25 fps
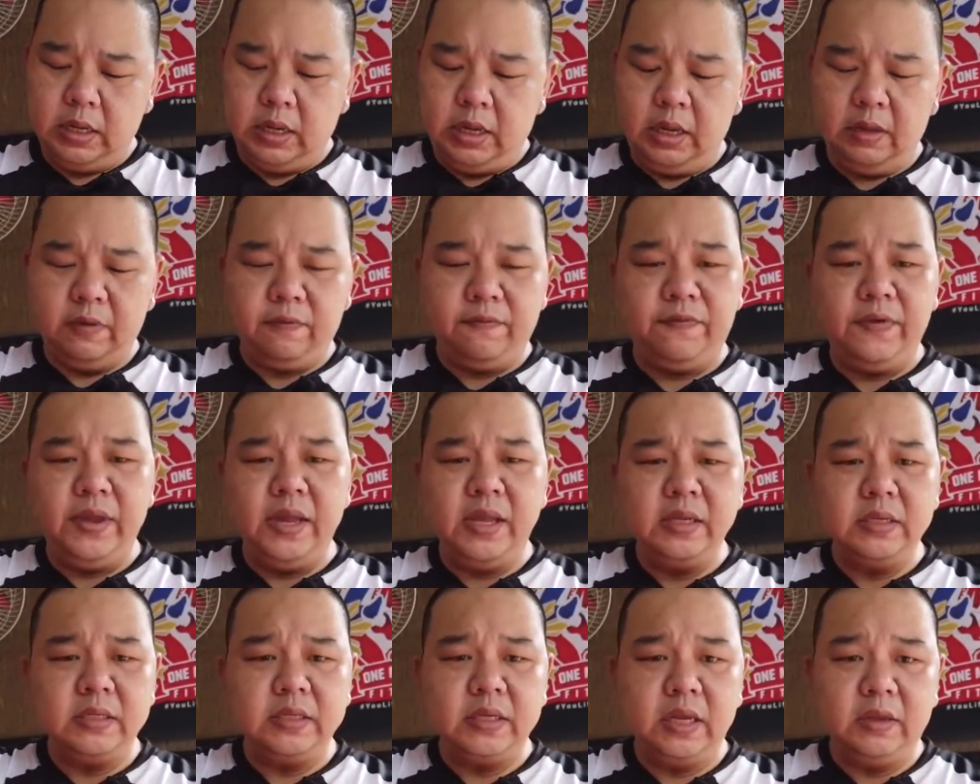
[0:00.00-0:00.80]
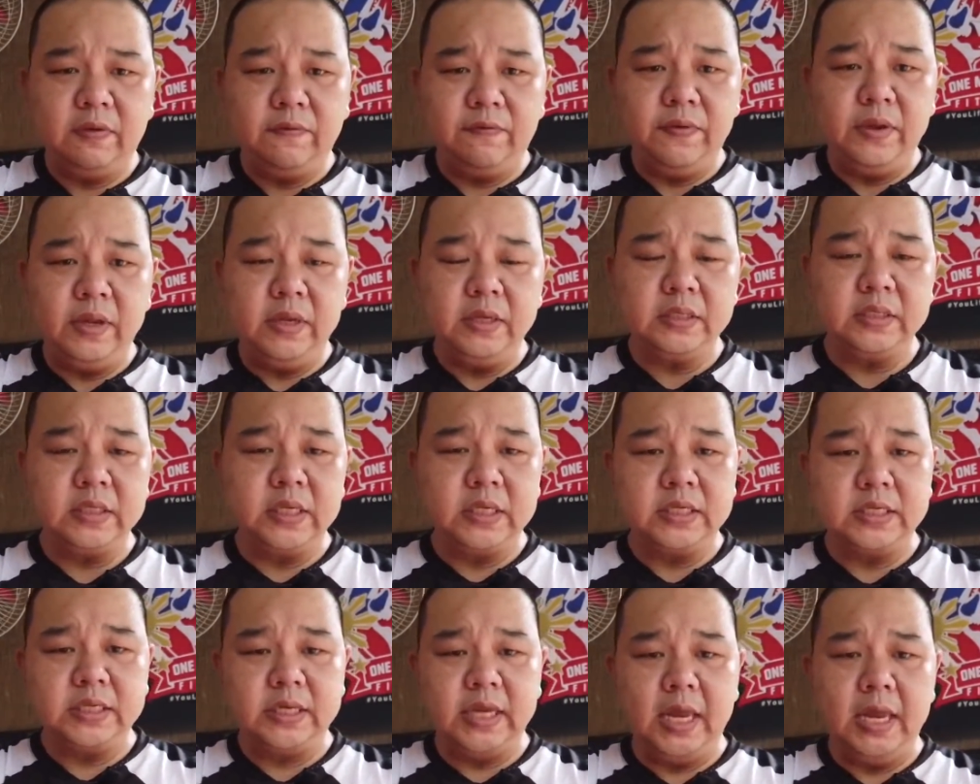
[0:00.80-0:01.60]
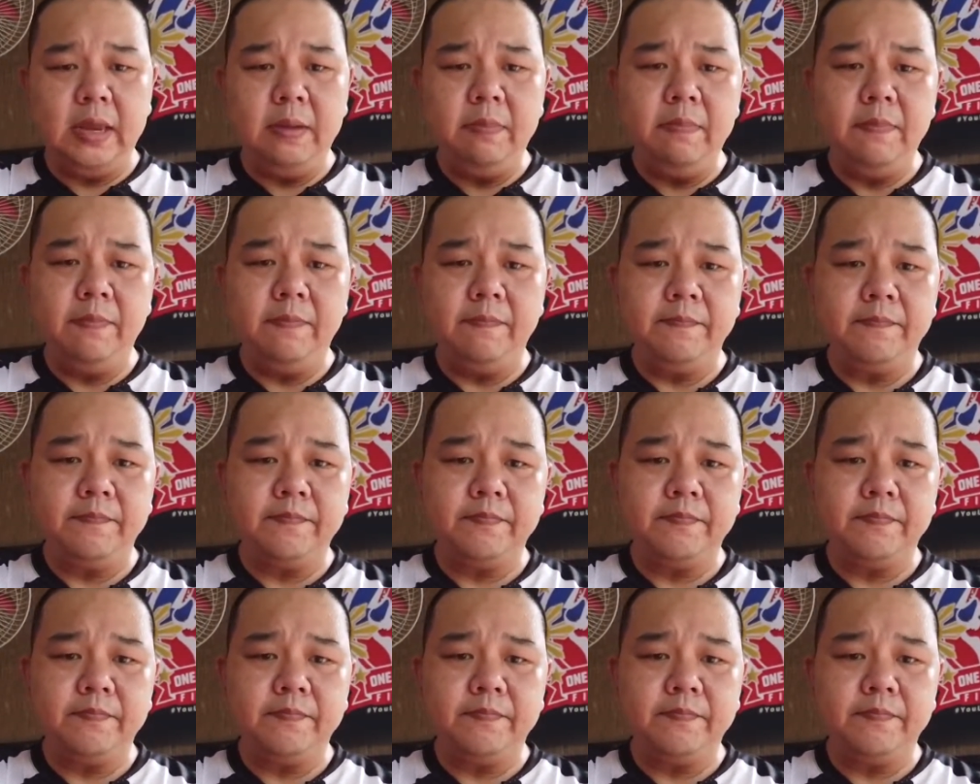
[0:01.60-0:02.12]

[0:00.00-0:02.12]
It feels the same.